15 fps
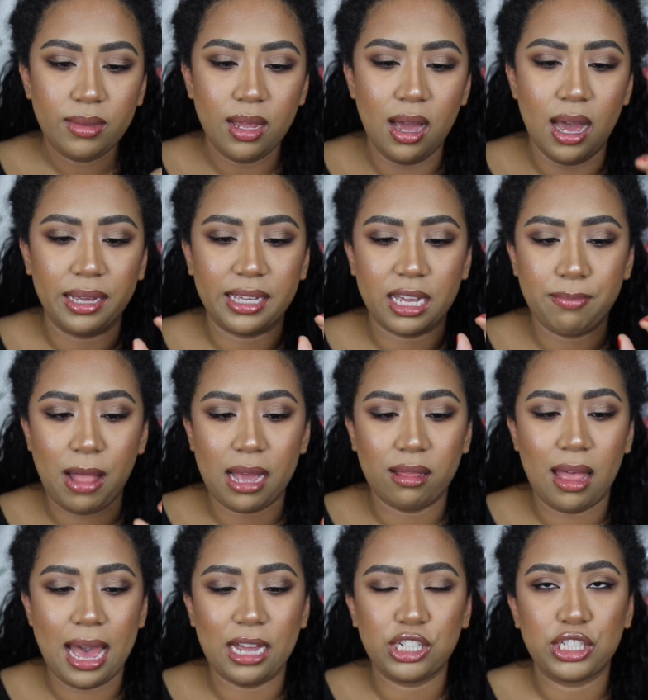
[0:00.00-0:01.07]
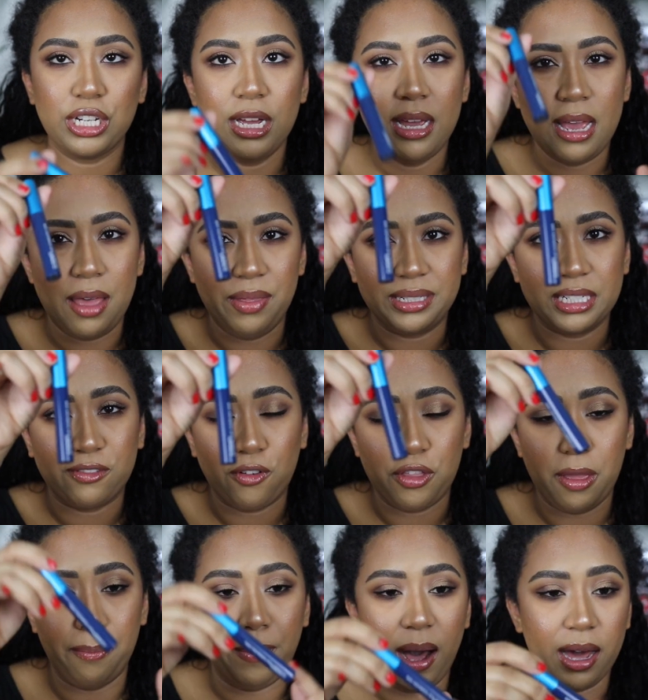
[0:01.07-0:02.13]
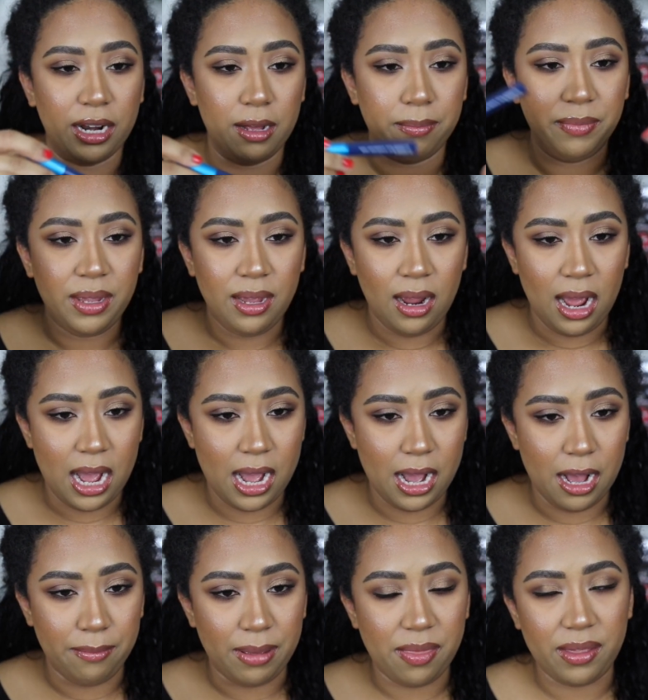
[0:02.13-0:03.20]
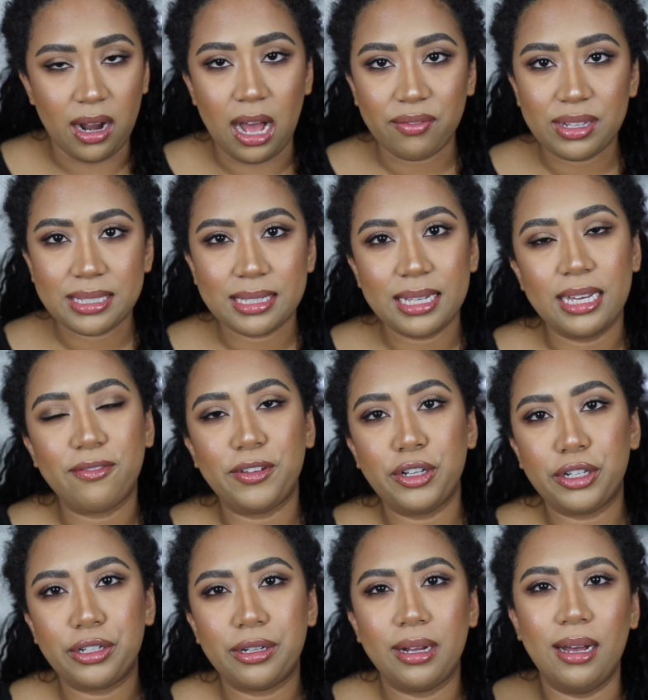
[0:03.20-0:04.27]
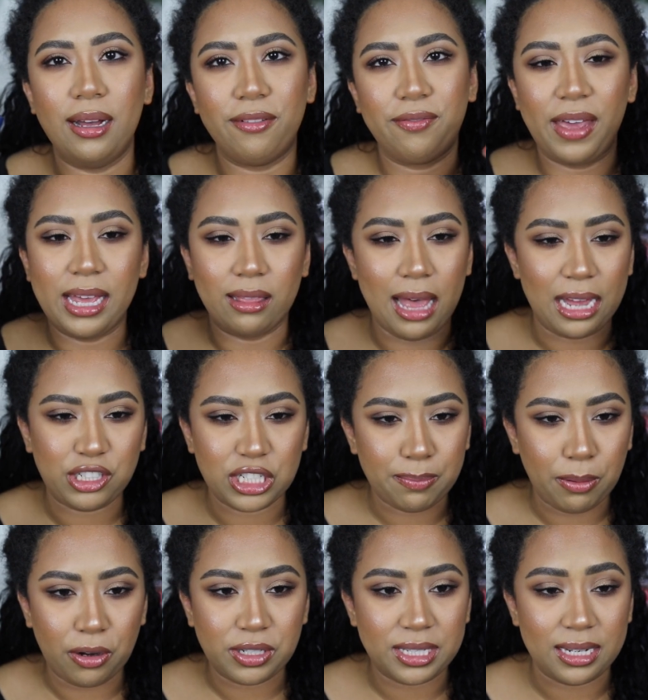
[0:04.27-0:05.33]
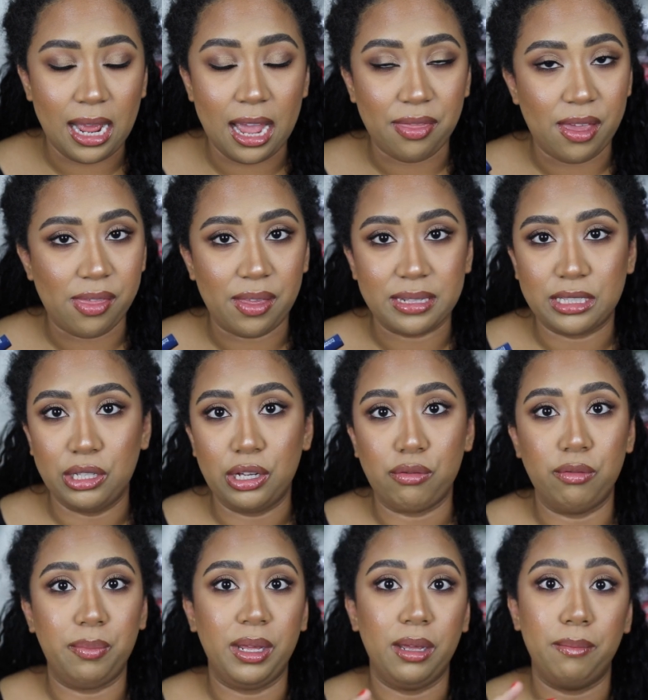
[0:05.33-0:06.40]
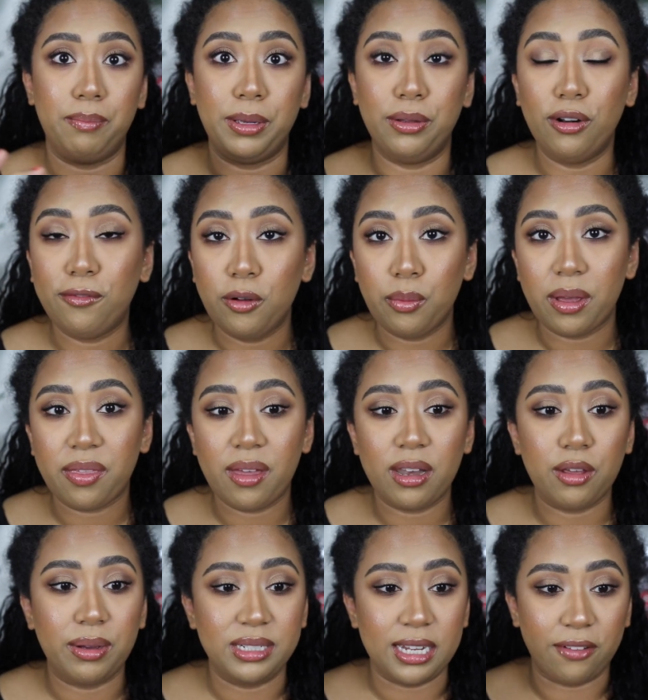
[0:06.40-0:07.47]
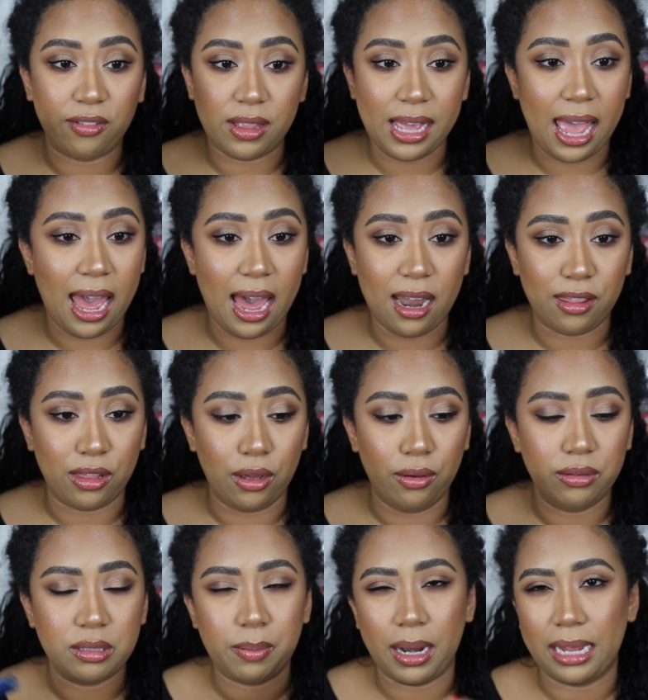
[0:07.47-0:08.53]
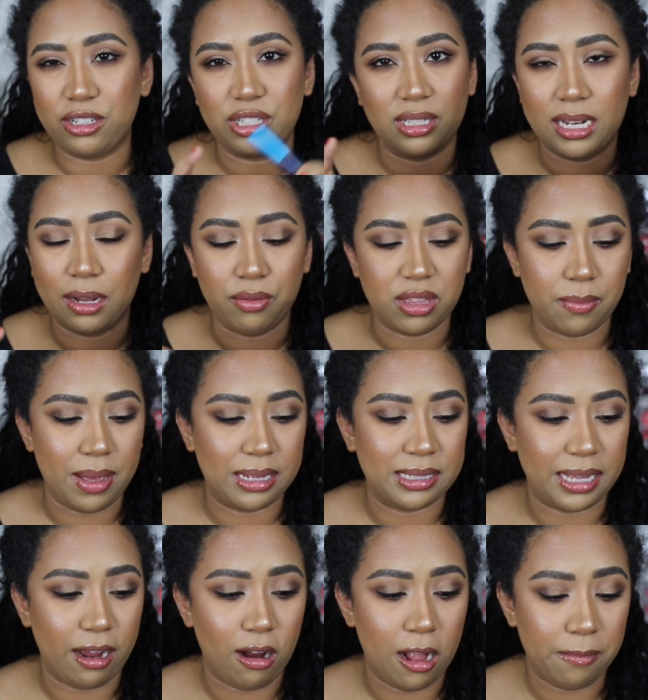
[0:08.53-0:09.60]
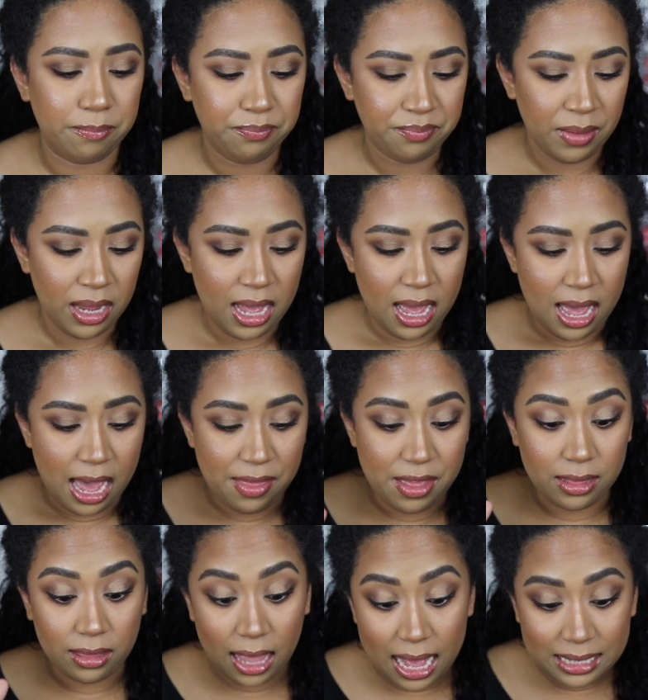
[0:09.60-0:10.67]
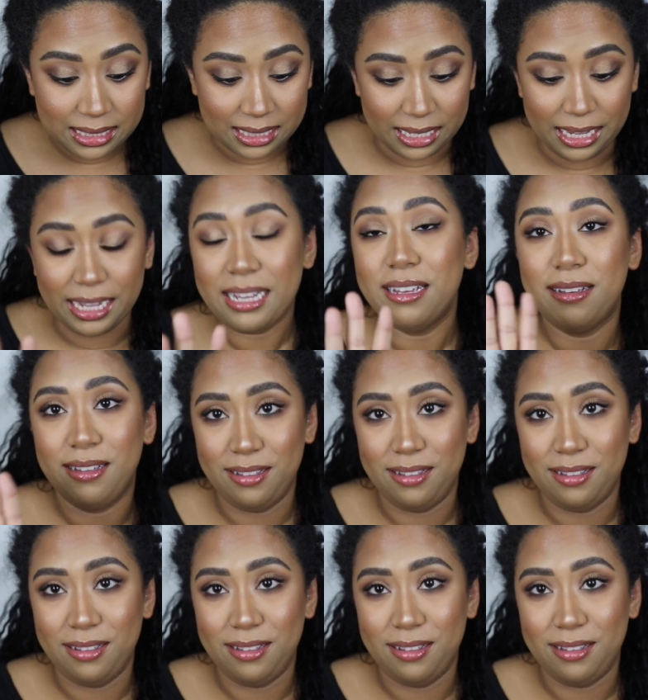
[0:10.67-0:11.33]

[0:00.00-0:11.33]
Giga Black Lash, and this is for the bottom. And then obviously if you're a fake lashes person, I think this look would be beautiful with it. You could definitely add those, but I just stuck with the mascara. And then lastly,